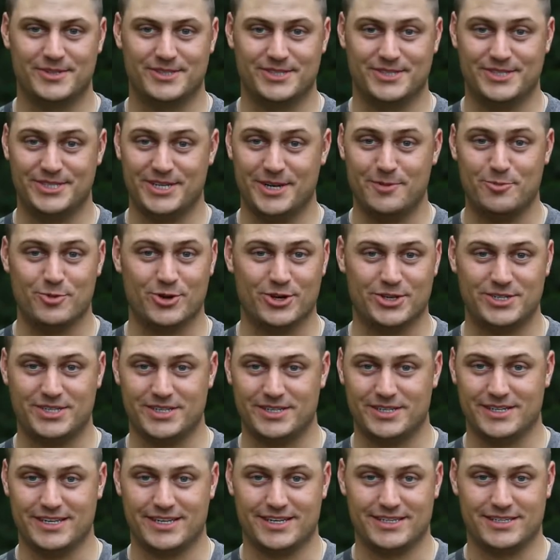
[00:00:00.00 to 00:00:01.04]
gibberish
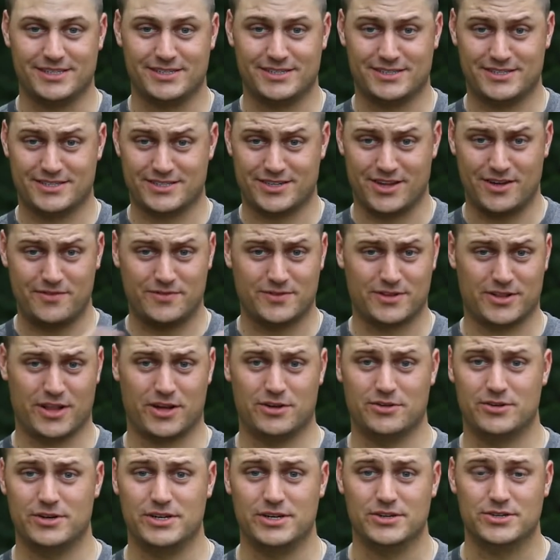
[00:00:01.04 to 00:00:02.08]
and stuff
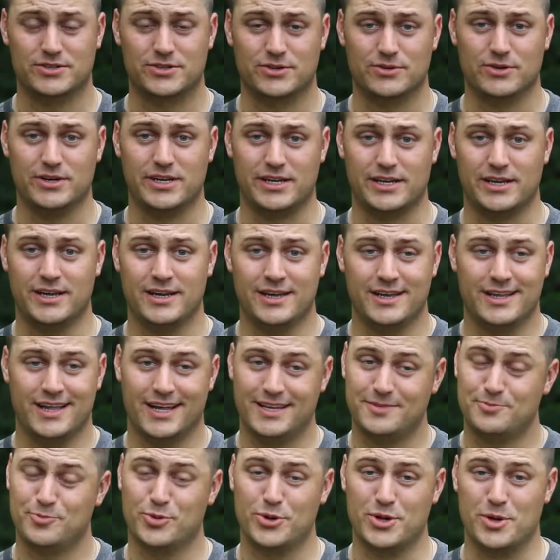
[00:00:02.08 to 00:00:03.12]
cluttering your screen.
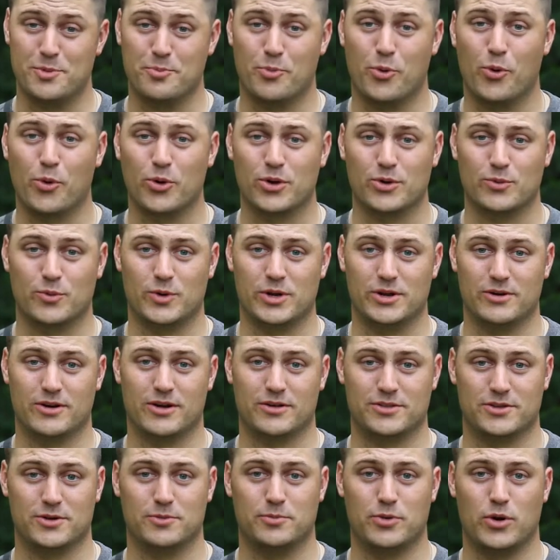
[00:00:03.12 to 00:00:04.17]
That's pretty important when you're
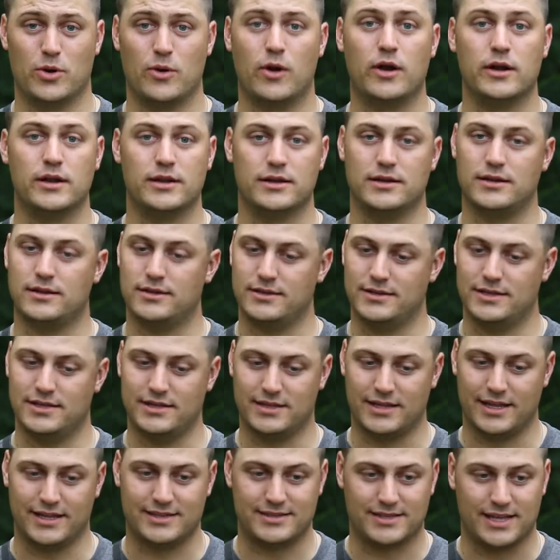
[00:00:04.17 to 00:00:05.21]
out there bow hunting,
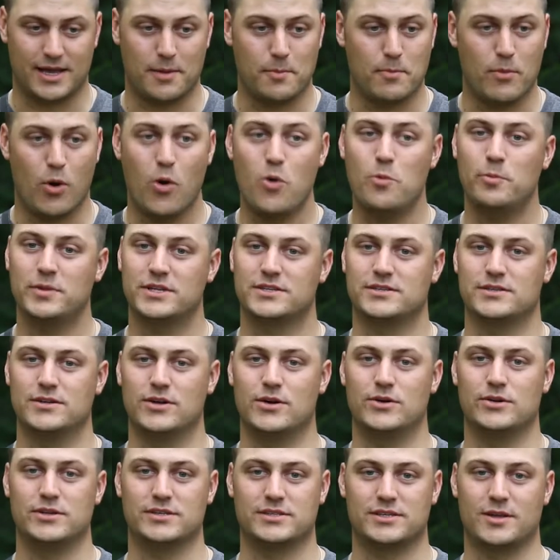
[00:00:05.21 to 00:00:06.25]
and that moment's
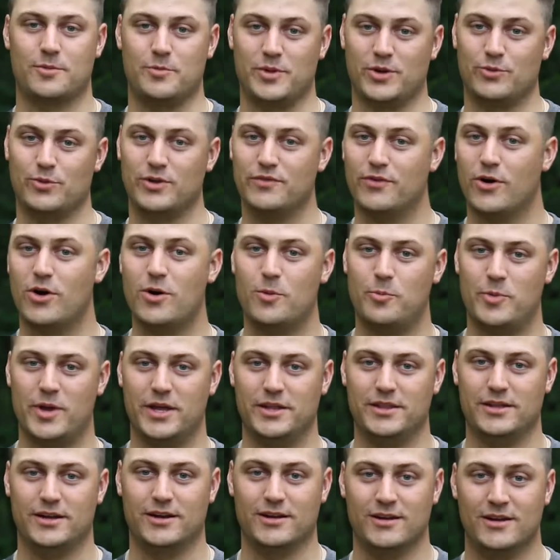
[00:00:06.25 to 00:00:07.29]
notice. I mean, we've all
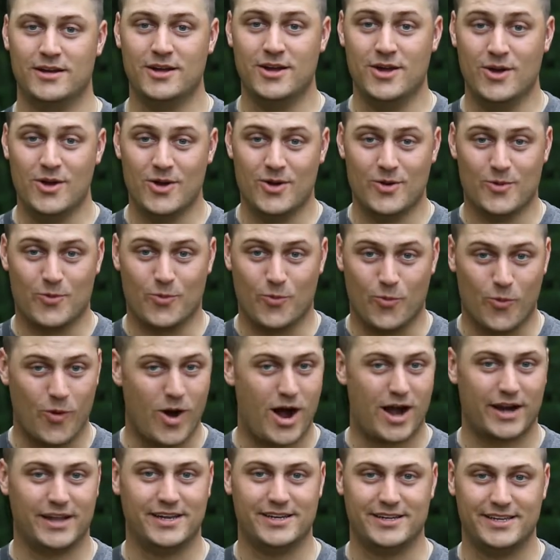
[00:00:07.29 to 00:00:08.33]
been there
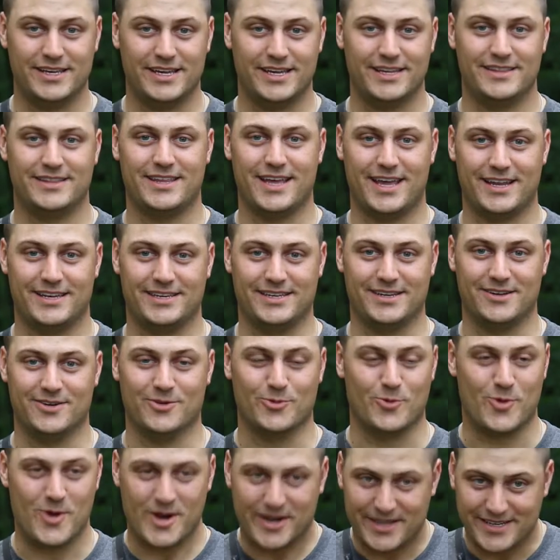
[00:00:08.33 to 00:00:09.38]
wanting to hit that deer,
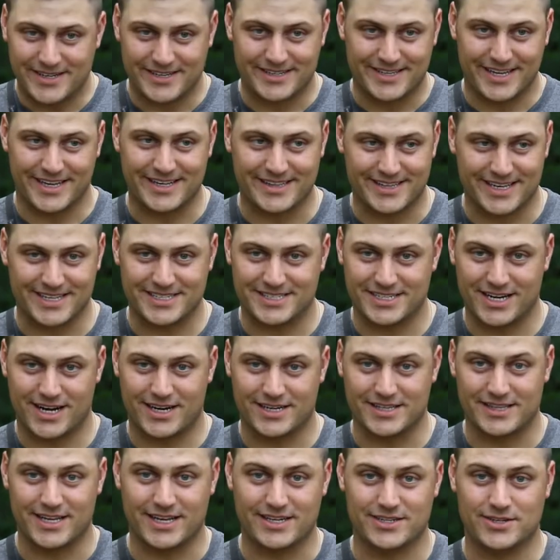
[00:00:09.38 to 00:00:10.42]
wanting to take that shot
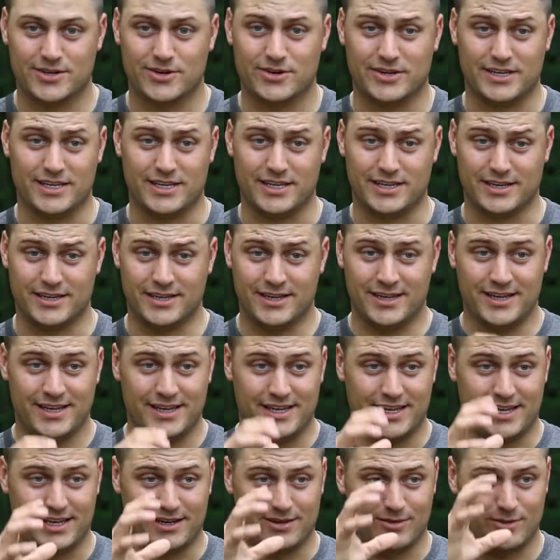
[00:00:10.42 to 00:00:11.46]
on that turkey, and
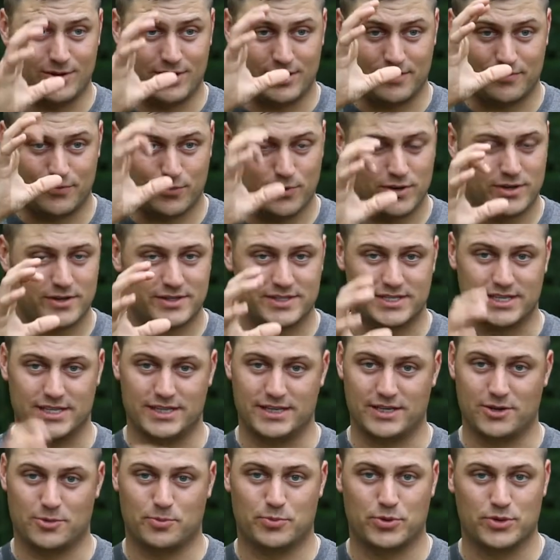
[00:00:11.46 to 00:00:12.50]
if we're sitting
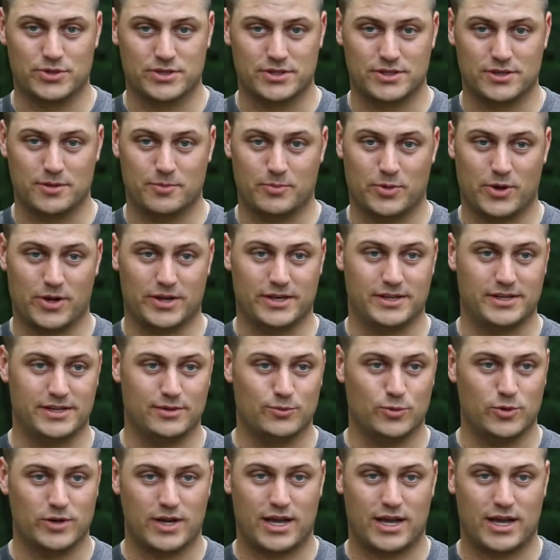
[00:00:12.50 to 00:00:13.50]
there pushing the button and we're